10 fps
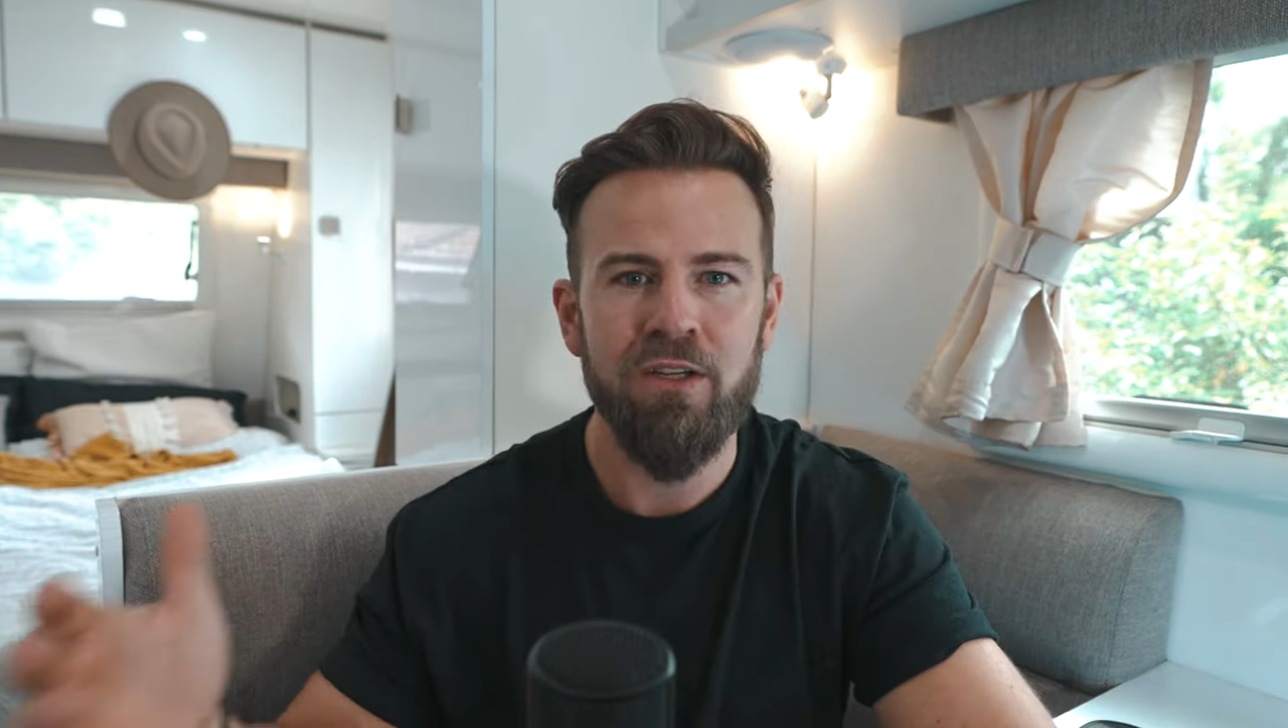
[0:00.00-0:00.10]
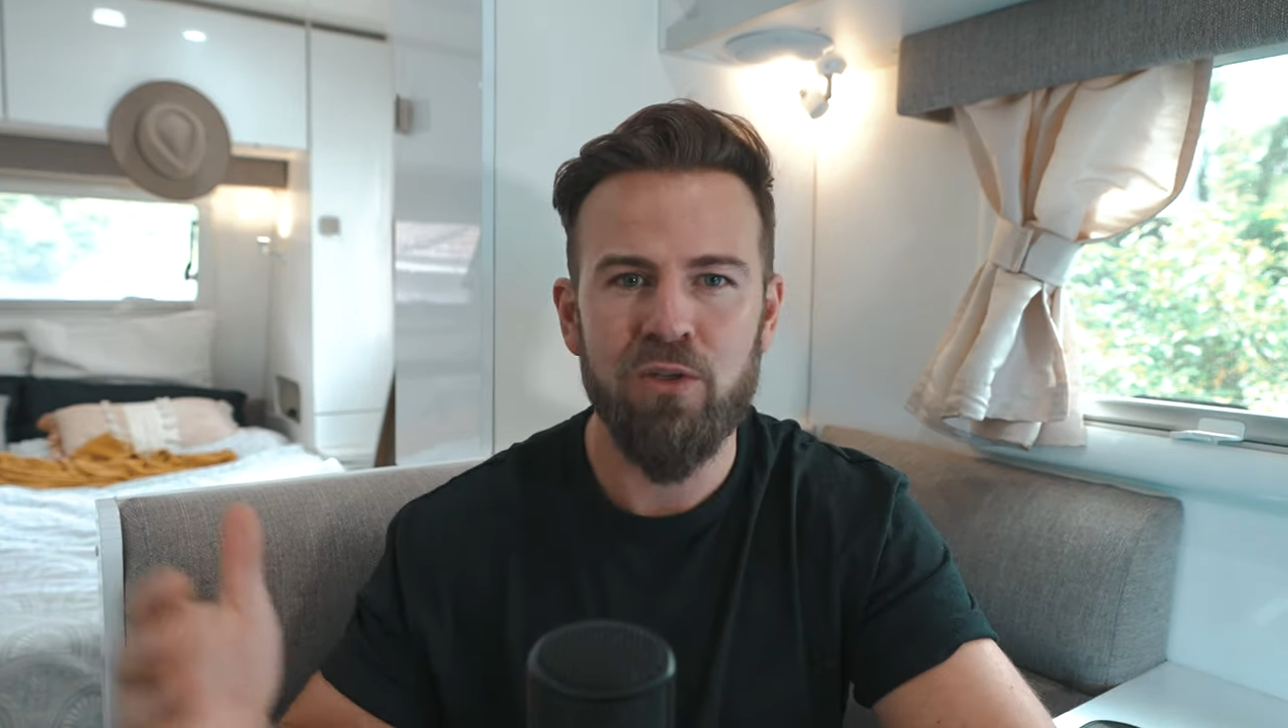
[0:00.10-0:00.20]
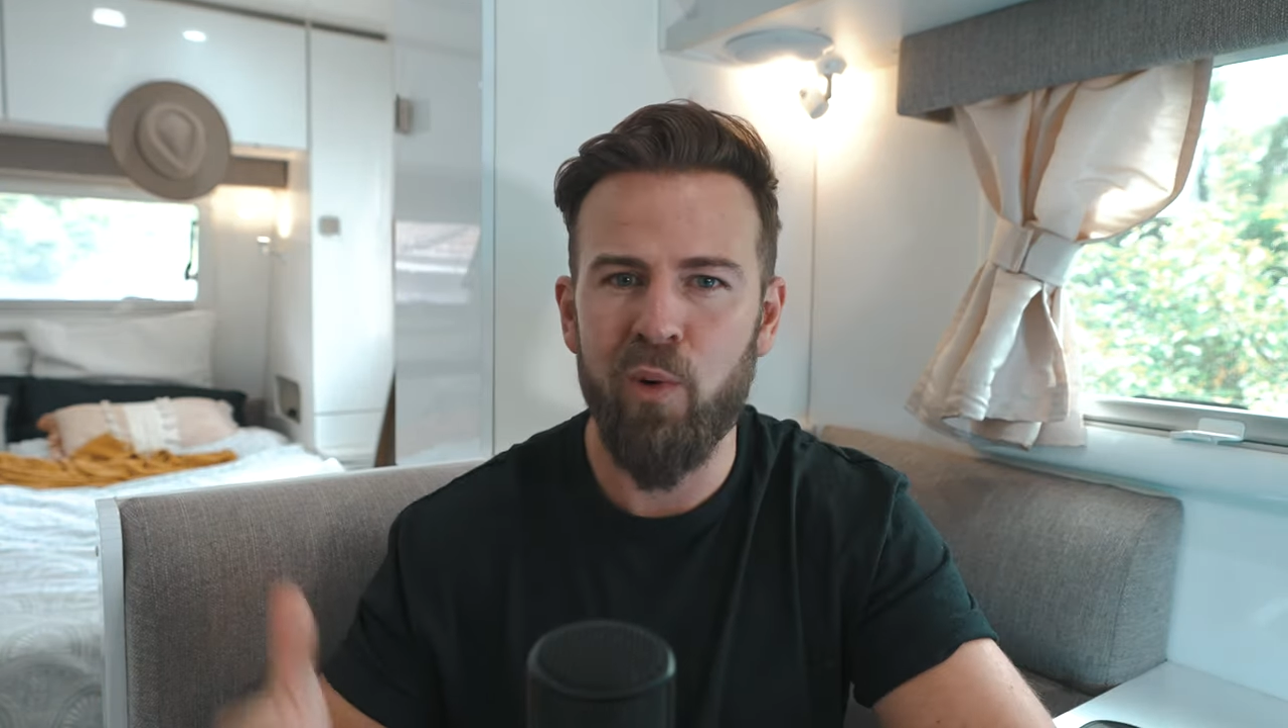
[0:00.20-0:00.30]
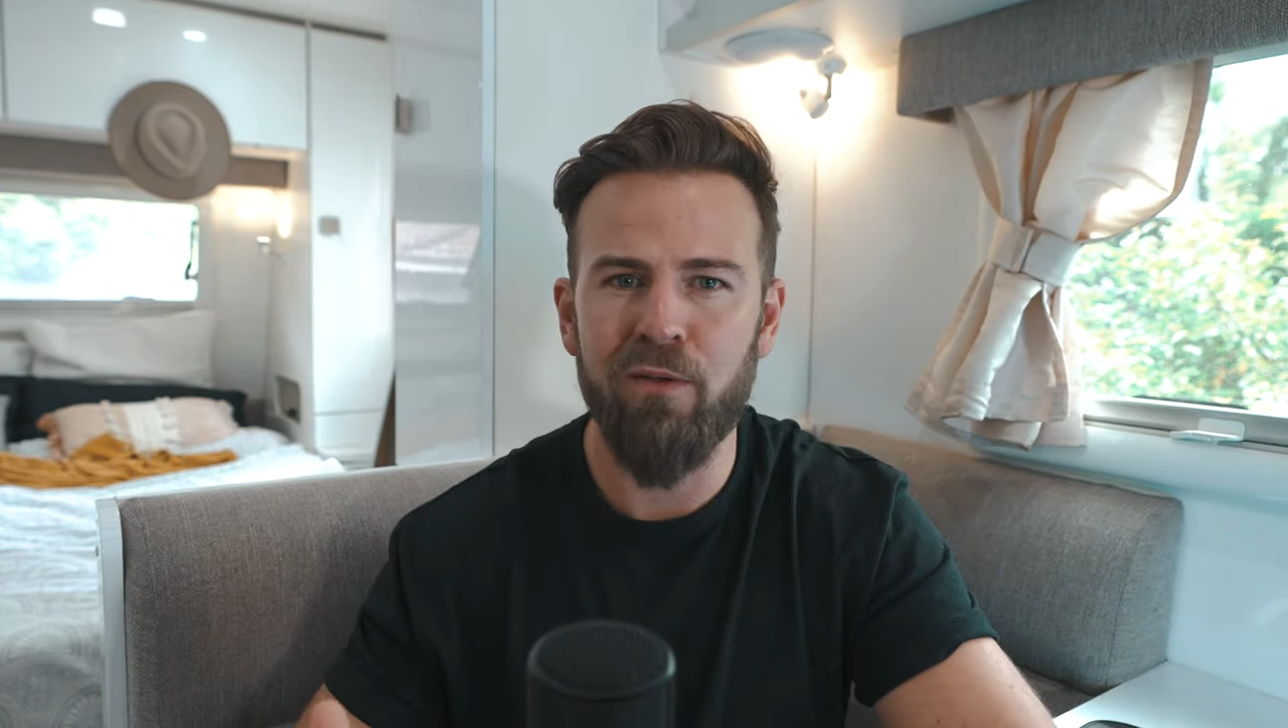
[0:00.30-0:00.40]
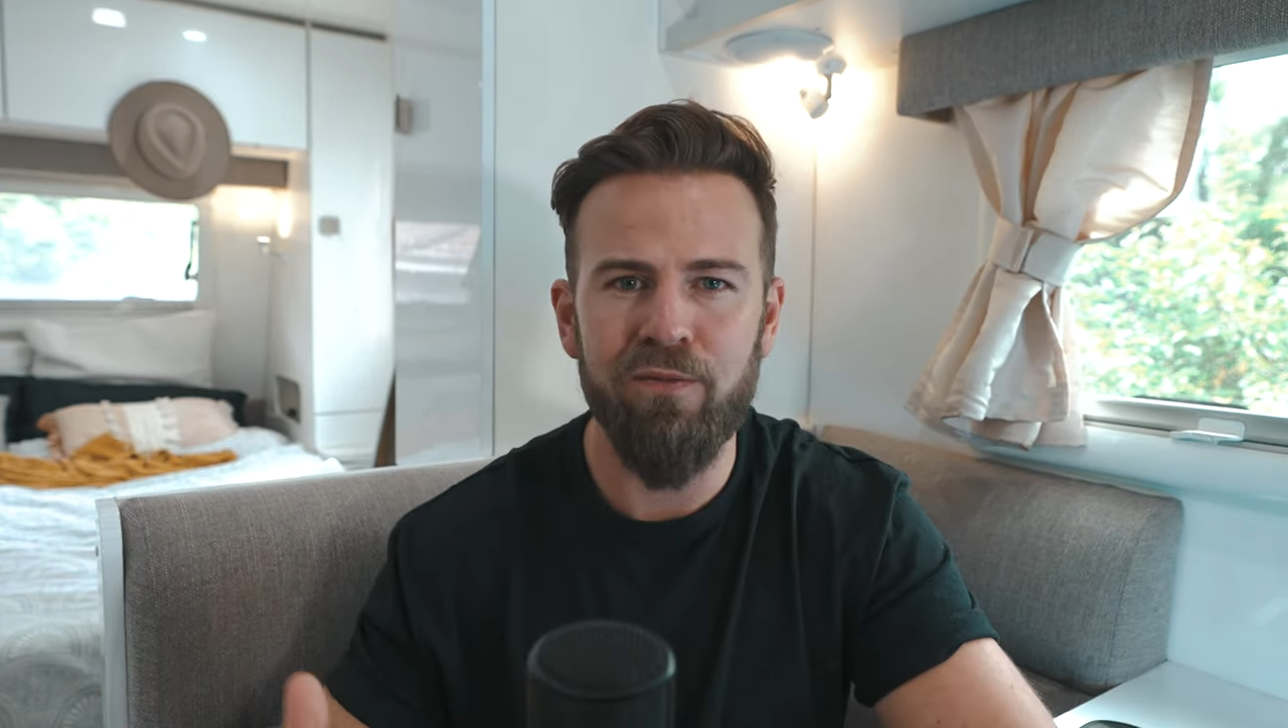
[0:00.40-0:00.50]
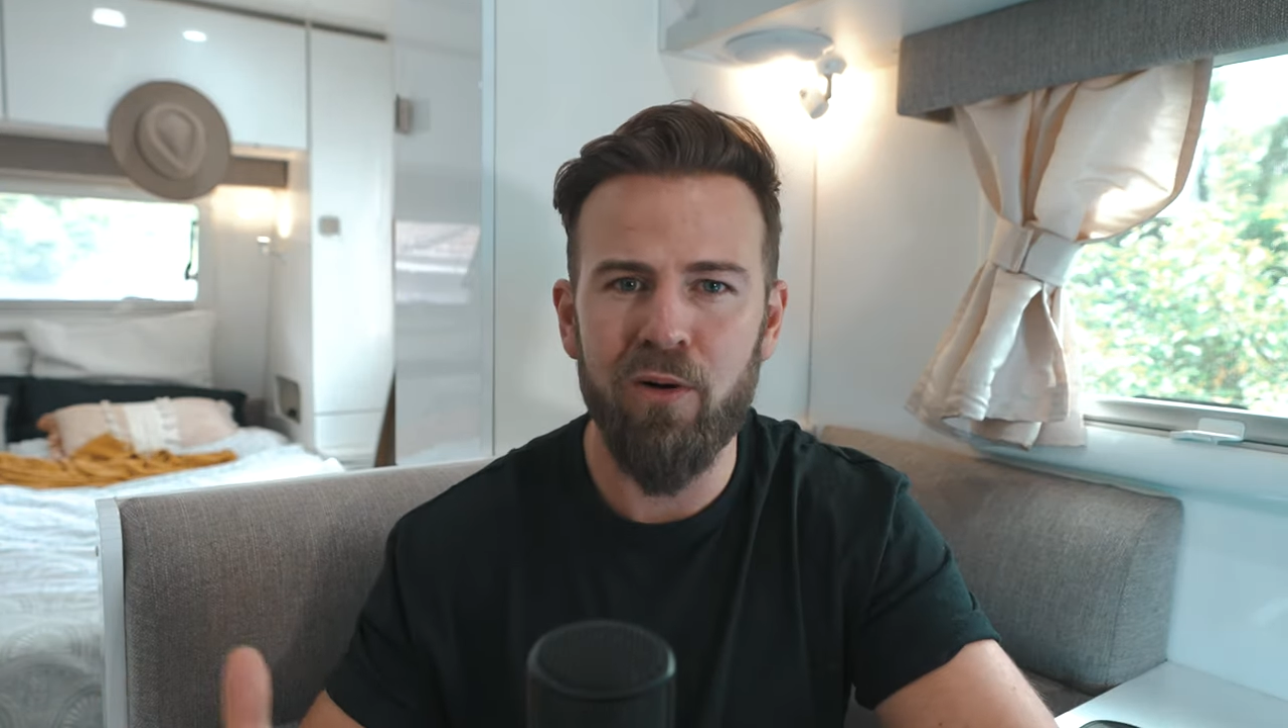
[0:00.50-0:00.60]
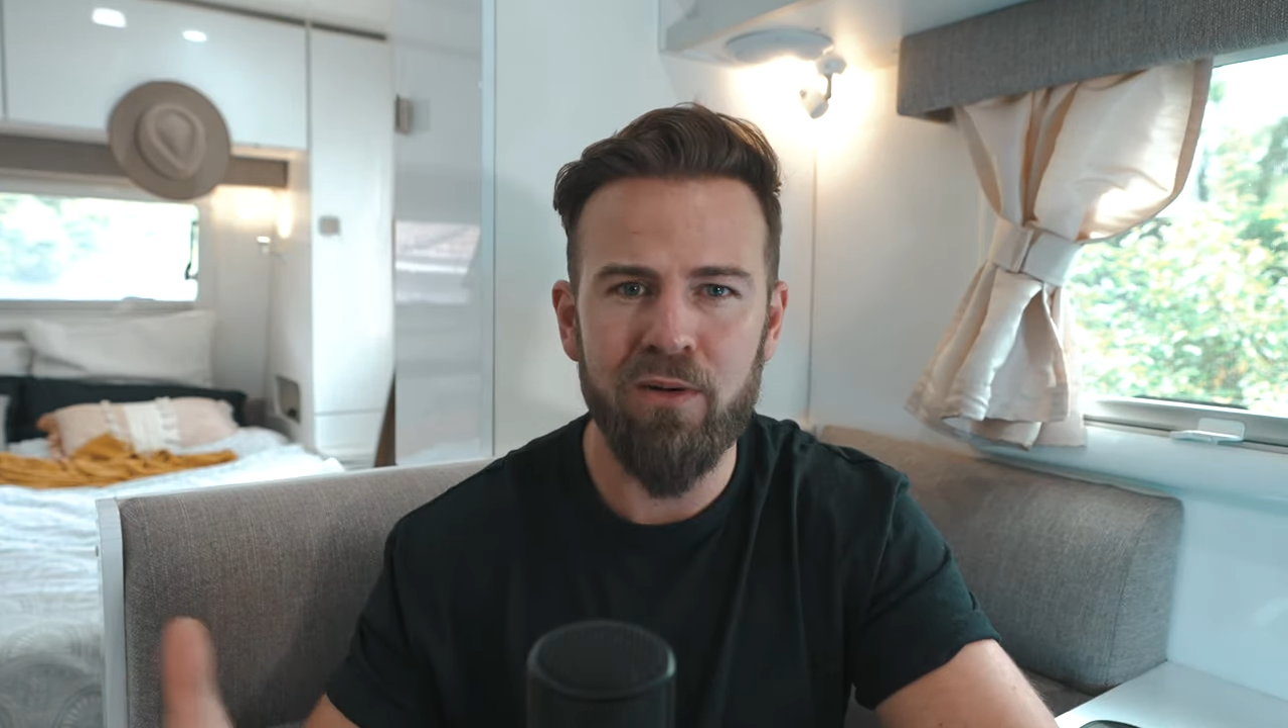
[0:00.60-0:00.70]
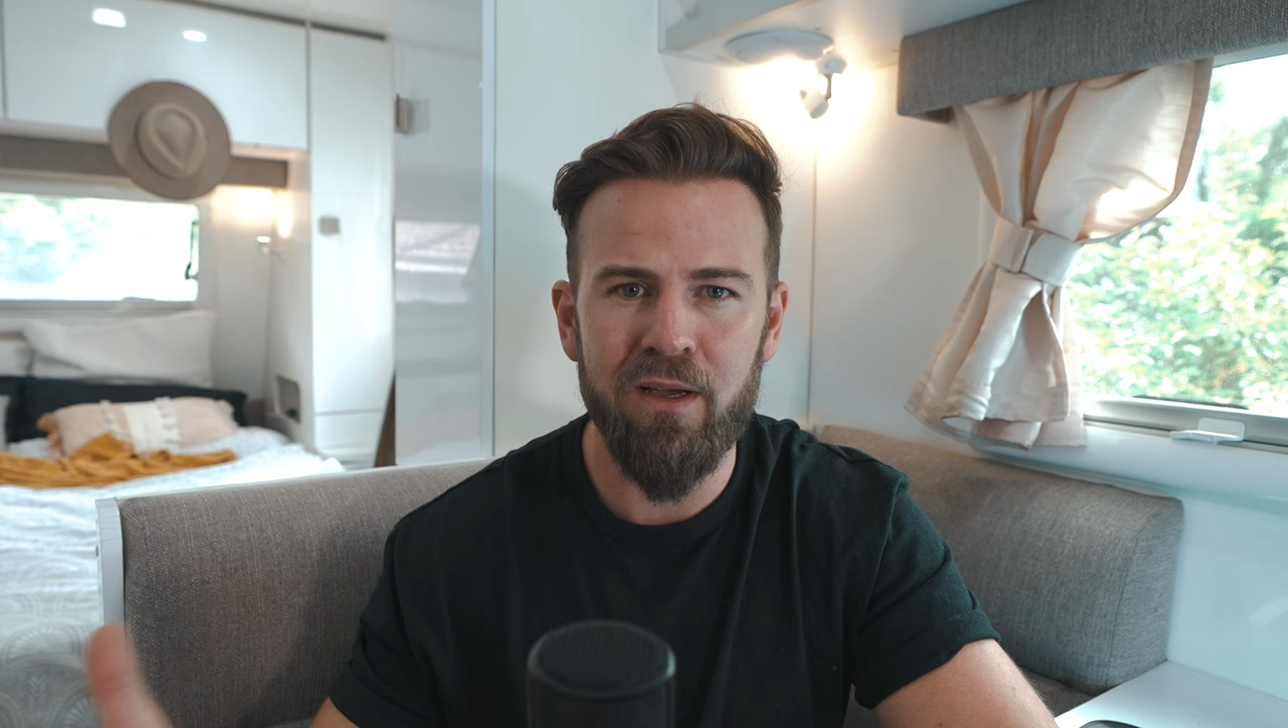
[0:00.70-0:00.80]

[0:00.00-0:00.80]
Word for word: twelve volt